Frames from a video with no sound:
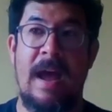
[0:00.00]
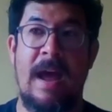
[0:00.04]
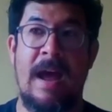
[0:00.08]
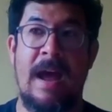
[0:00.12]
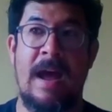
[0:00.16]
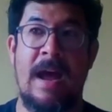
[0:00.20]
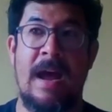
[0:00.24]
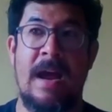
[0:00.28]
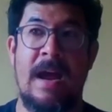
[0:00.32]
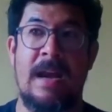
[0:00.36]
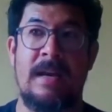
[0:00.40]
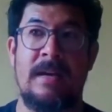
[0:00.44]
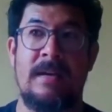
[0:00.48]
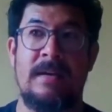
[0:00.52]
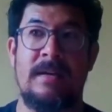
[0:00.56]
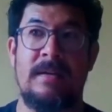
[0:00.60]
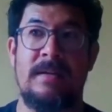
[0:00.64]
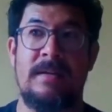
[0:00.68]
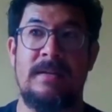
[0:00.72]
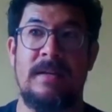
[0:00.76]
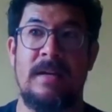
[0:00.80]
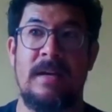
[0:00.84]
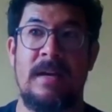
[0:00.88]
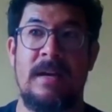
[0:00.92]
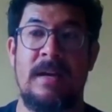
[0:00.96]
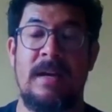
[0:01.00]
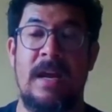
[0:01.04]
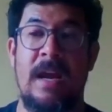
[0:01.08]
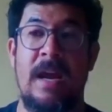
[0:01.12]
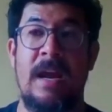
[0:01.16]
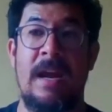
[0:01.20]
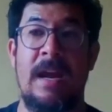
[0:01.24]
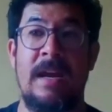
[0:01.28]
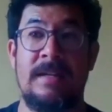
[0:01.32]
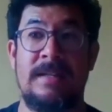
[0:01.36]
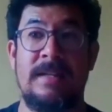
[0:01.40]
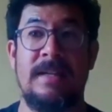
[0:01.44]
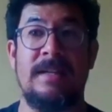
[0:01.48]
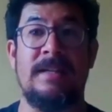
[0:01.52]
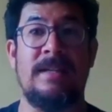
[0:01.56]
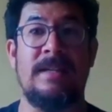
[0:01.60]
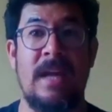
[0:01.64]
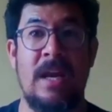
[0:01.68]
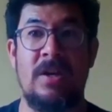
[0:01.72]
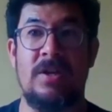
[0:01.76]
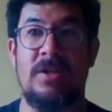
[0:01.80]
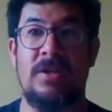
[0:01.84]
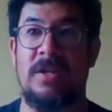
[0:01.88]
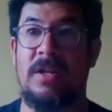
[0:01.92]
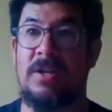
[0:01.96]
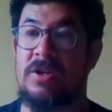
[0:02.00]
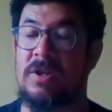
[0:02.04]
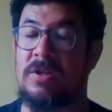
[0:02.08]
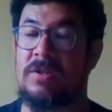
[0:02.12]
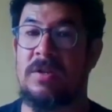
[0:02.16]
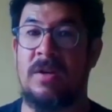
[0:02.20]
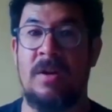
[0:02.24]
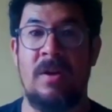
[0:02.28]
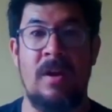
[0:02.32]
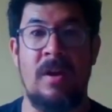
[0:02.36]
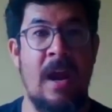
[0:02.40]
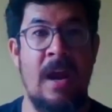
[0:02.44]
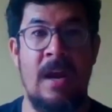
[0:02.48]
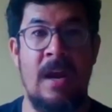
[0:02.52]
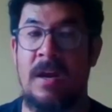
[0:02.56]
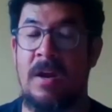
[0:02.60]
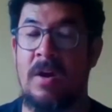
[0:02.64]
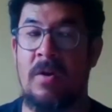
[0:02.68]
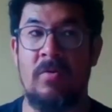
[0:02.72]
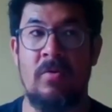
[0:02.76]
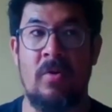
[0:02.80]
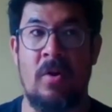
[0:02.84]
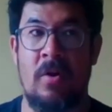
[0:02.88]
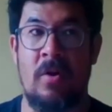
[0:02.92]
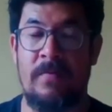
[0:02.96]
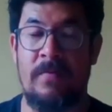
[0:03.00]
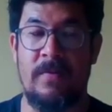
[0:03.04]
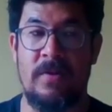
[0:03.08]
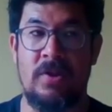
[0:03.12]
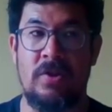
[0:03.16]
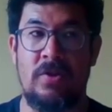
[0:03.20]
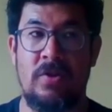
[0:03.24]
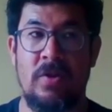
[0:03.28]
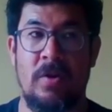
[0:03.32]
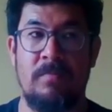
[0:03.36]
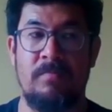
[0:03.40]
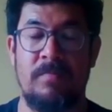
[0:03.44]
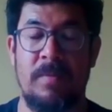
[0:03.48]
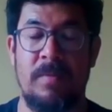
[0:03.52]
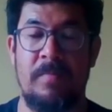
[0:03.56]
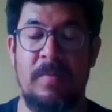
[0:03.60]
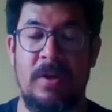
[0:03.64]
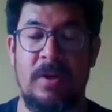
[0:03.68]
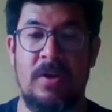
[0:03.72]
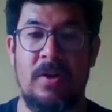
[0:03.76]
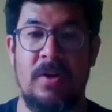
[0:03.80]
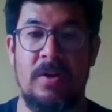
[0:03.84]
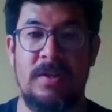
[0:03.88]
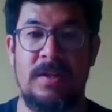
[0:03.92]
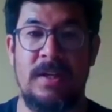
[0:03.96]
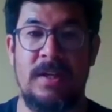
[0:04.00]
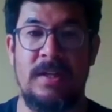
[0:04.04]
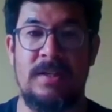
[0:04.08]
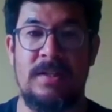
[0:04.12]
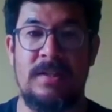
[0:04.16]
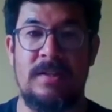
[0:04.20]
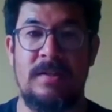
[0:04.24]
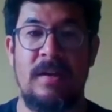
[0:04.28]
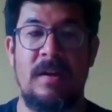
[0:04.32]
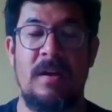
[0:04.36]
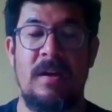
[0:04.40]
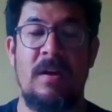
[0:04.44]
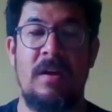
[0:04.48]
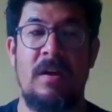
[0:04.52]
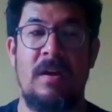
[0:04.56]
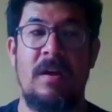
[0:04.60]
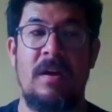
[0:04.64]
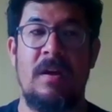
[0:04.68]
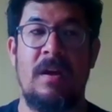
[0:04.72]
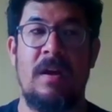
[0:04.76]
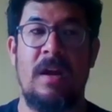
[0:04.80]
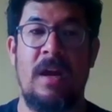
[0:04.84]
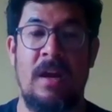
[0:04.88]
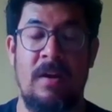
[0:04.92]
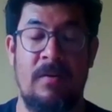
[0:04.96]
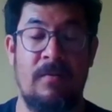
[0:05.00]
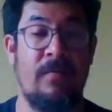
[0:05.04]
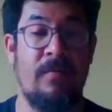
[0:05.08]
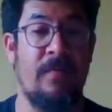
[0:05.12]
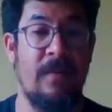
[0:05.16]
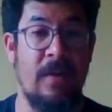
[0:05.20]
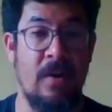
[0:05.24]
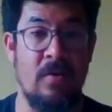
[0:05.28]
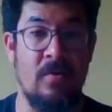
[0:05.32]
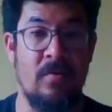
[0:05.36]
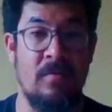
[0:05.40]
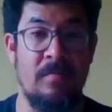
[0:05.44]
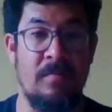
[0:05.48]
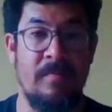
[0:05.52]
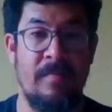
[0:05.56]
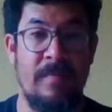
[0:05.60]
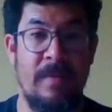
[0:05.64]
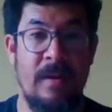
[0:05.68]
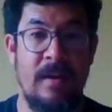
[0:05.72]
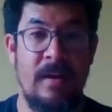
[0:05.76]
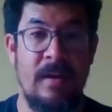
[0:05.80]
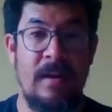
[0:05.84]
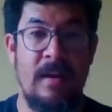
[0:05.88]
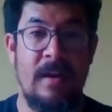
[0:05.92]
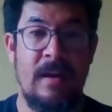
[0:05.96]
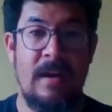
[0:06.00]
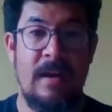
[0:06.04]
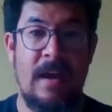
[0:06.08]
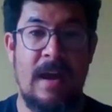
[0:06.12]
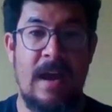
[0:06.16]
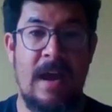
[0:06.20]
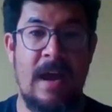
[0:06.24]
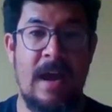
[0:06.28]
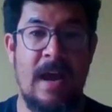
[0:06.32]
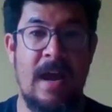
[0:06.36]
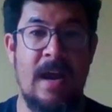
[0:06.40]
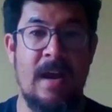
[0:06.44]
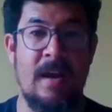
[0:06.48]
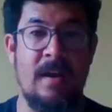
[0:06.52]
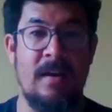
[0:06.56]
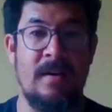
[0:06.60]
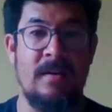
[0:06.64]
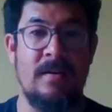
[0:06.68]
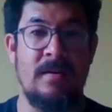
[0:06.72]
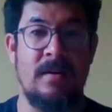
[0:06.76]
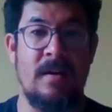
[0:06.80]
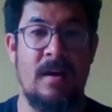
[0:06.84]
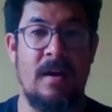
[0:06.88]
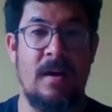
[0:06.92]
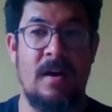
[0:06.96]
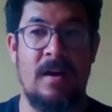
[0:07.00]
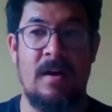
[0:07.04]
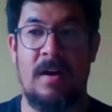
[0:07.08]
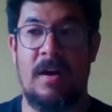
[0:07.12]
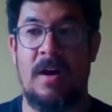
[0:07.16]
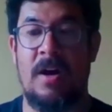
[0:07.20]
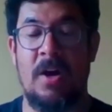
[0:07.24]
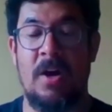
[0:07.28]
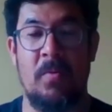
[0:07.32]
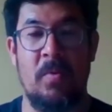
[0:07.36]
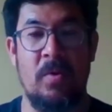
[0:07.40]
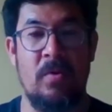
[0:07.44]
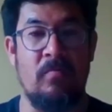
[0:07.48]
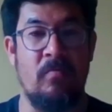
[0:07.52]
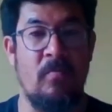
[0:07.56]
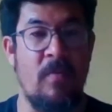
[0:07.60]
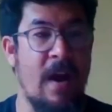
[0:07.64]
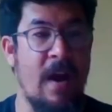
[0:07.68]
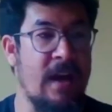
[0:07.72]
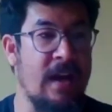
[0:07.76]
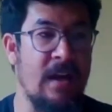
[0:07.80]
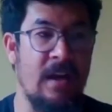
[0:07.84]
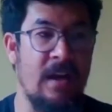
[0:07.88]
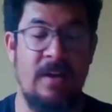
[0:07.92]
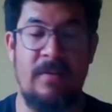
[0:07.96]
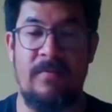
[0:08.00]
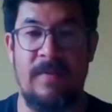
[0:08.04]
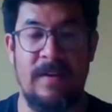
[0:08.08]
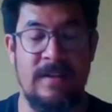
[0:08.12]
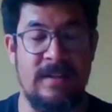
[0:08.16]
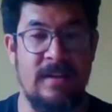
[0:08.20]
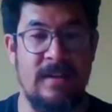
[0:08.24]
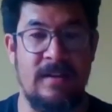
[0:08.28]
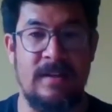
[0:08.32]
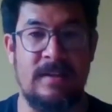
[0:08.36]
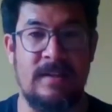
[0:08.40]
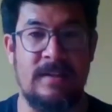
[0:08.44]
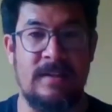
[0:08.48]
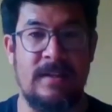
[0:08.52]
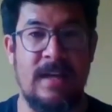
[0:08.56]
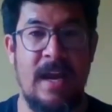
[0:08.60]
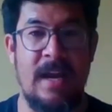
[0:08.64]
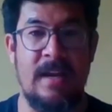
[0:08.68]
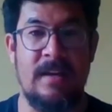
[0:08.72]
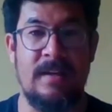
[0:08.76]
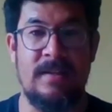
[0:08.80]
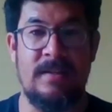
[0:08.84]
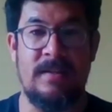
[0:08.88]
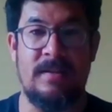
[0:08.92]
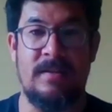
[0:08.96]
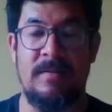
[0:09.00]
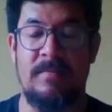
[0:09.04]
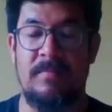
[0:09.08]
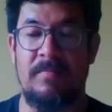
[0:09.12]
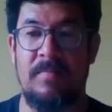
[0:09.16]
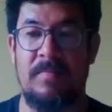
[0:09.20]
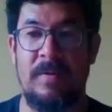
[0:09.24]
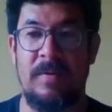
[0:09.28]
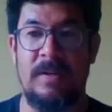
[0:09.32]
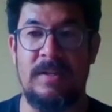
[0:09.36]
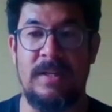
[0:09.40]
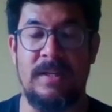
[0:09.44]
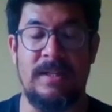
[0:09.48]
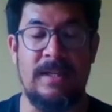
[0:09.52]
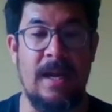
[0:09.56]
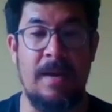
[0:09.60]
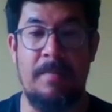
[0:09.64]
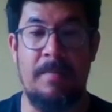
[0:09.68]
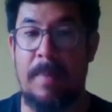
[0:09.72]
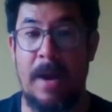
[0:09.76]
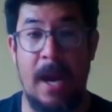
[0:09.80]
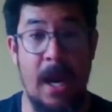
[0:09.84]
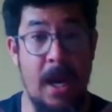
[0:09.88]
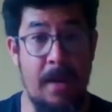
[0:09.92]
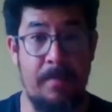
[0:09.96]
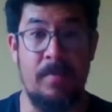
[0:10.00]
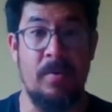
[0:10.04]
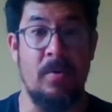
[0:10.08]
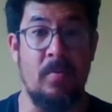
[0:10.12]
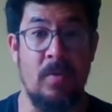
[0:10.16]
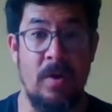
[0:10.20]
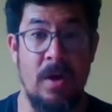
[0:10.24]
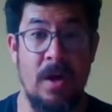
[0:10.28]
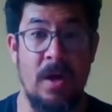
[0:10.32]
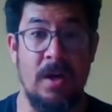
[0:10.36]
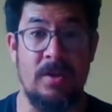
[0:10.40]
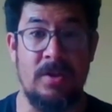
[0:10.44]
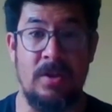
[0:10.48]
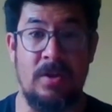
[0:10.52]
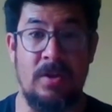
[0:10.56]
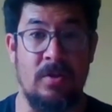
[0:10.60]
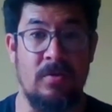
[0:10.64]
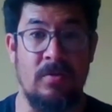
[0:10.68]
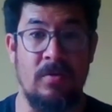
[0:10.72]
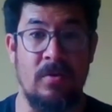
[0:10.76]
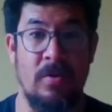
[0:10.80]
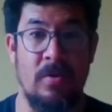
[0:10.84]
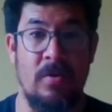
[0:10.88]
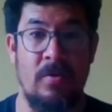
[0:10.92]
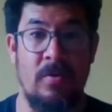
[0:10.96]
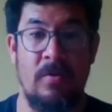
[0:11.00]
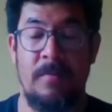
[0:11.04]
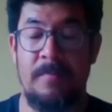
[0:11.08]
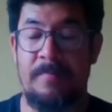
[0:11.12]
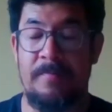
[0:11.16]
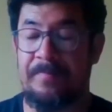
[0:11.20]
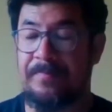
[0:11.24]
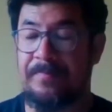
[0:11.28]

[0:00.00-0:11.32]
And it is essentially just any old office job, but because it's in film and I would regularly visit the sets to take paperwork to crew.